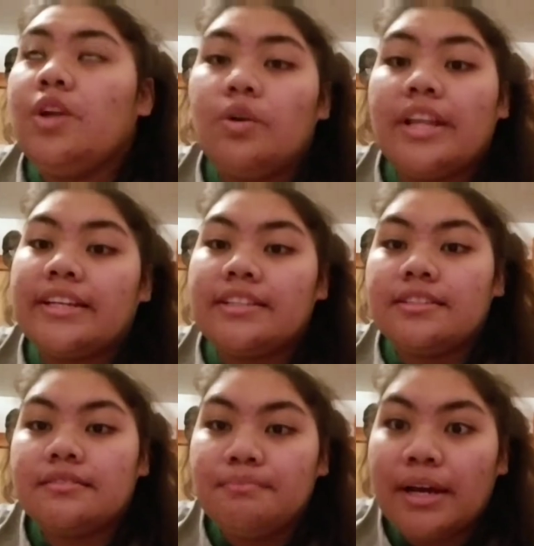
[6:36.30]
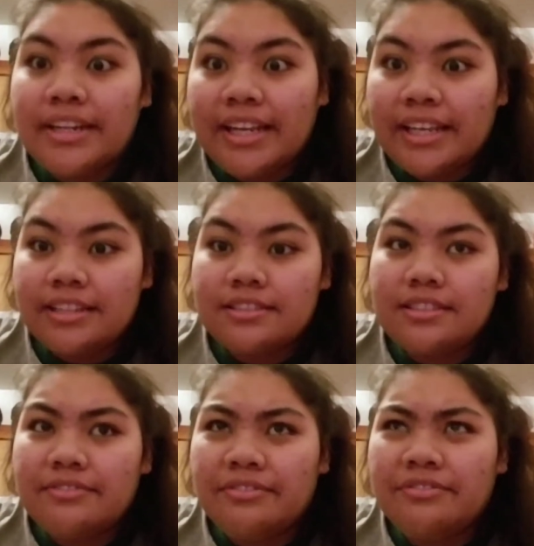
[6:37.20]
like
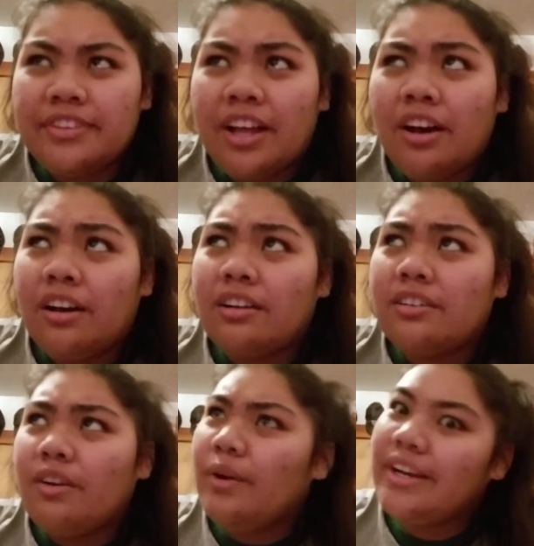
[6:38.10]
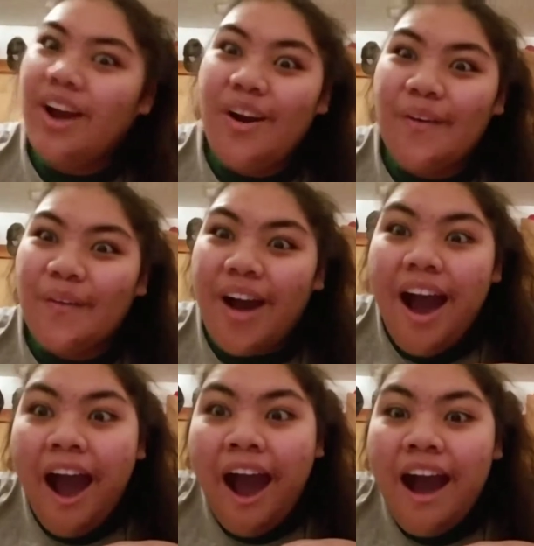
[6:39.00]
Monday's vlog. Oh, I know,
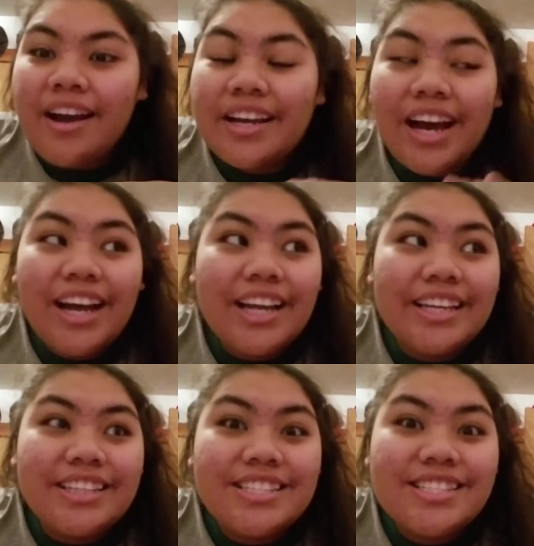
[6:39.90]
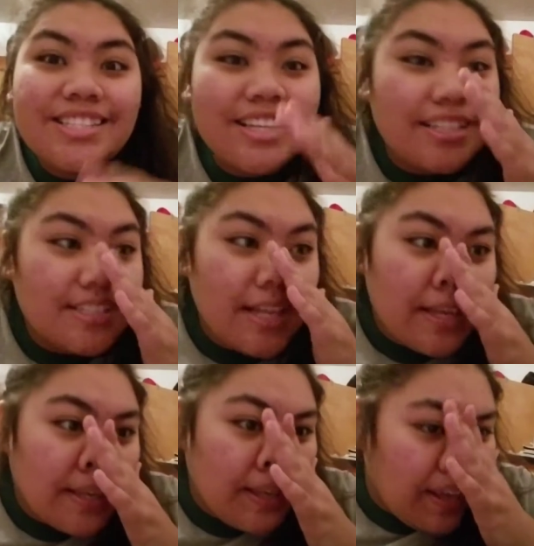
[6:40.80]
guys, it's
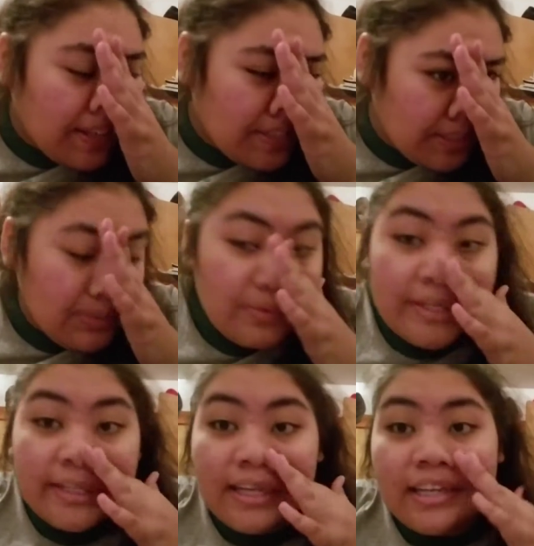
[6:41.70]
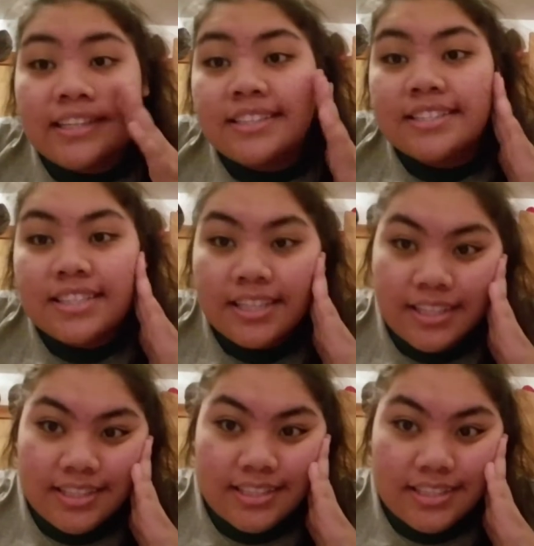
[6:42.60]
like I just realized
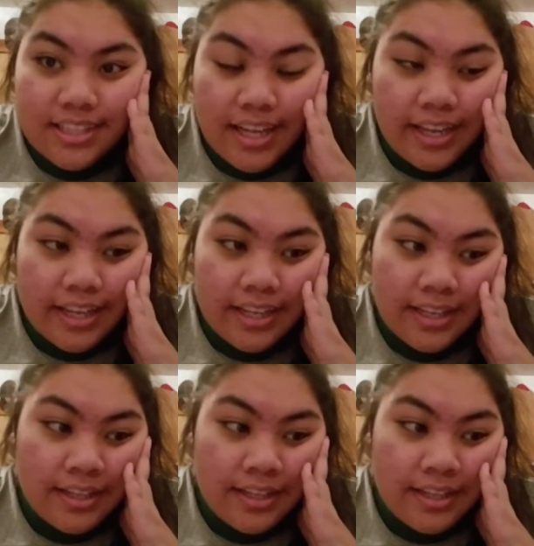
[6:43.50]
it's like